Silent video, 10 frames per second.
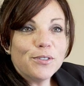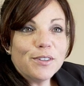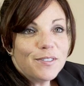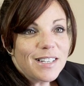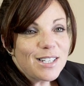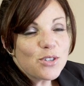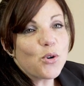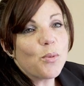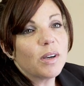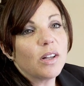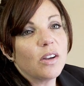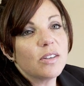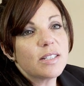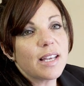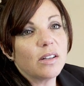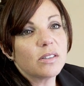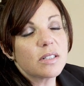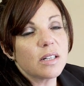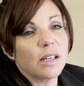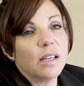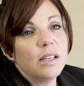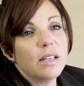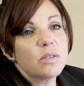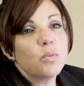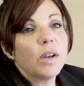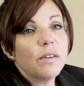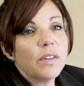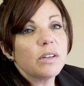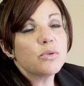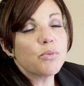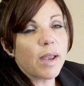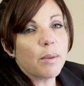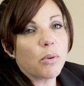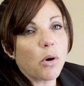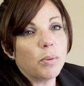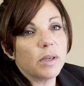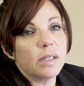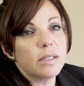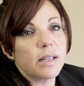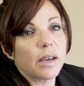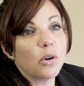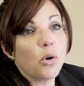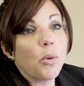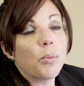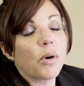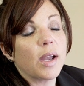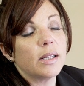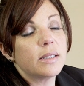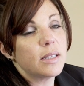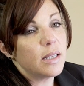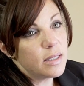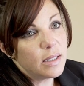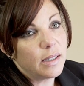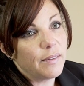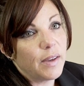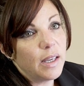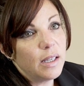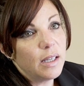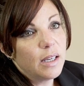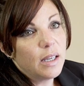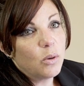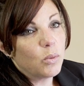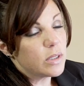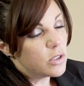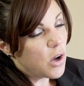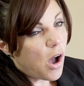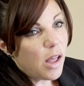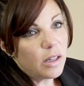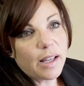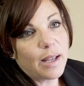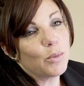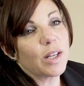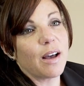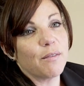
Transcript: 15 Dormer Close, Elderslie is one of those rare properties that incorporates easy living with style and with